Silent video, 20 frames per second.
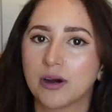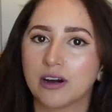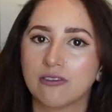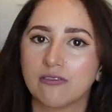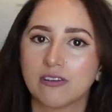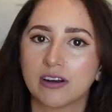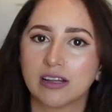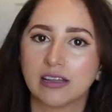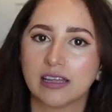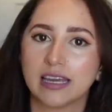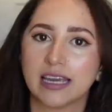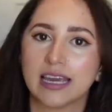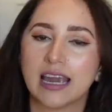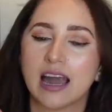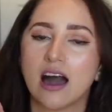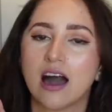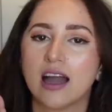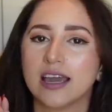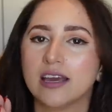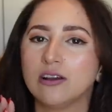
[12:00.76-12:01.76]

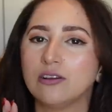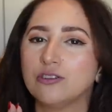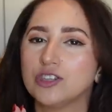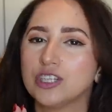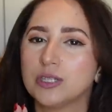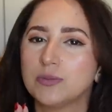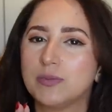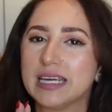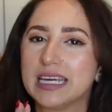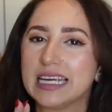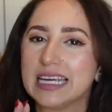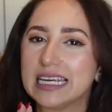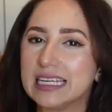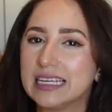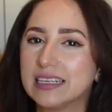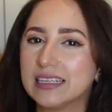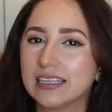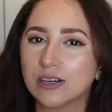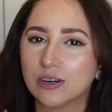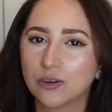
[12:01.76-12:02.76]
perfectly, it'll just be
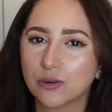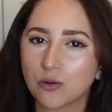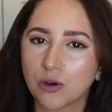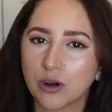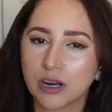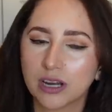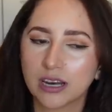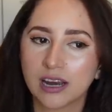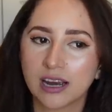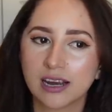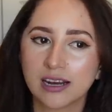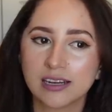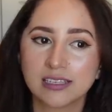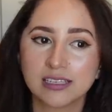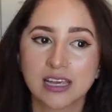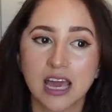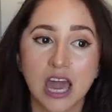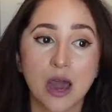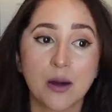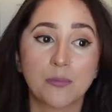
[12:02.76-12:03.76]
easier to
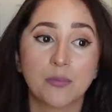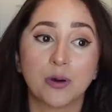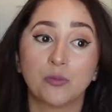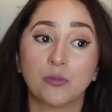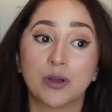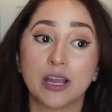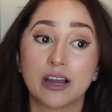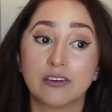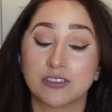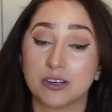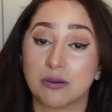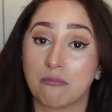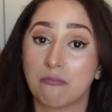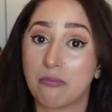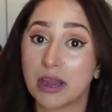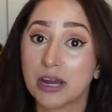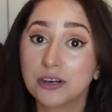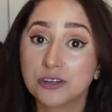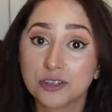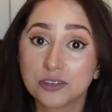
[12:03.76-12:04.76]
organize, but we have to
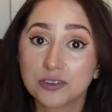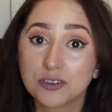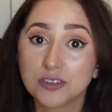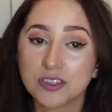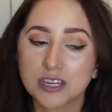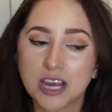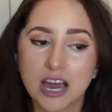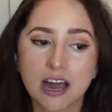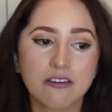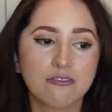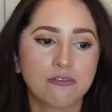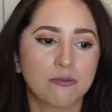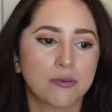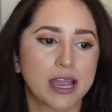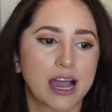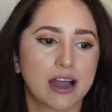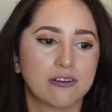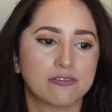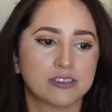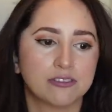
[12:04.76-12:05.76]
measure stuff.
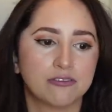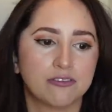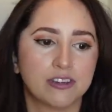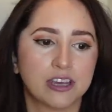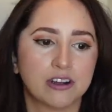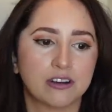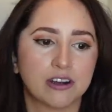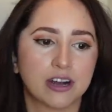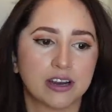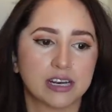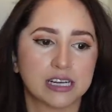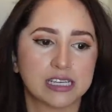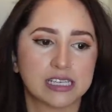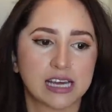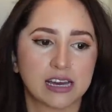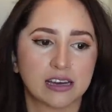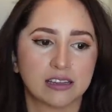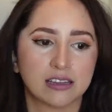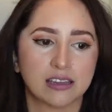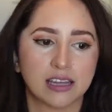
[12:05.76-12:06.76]
We have to figure out
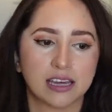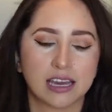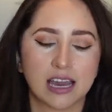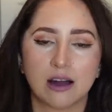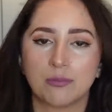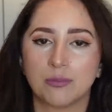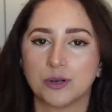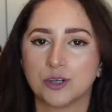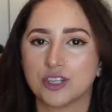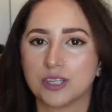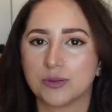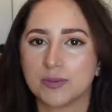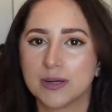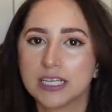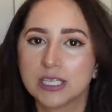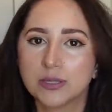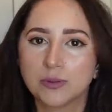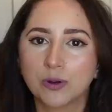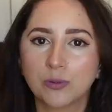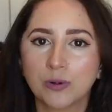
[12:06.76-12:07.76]
exactly like how much
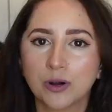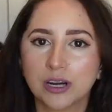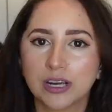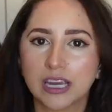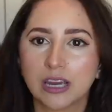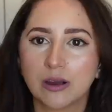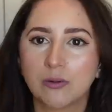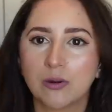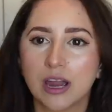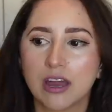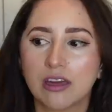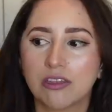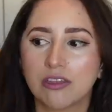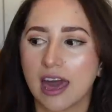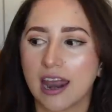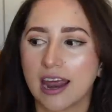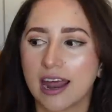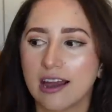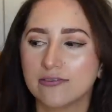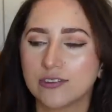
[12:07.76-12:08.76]
space we're working with.
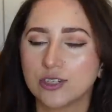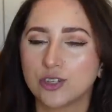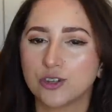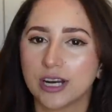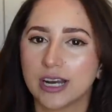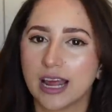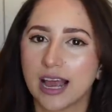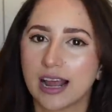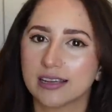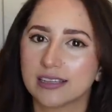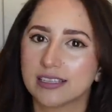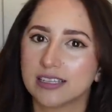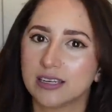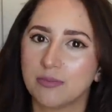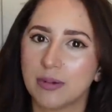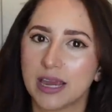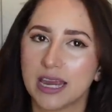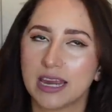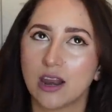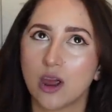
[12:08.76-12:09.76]
And I have to try to
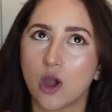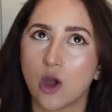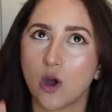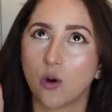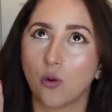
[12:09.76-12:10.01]
estimate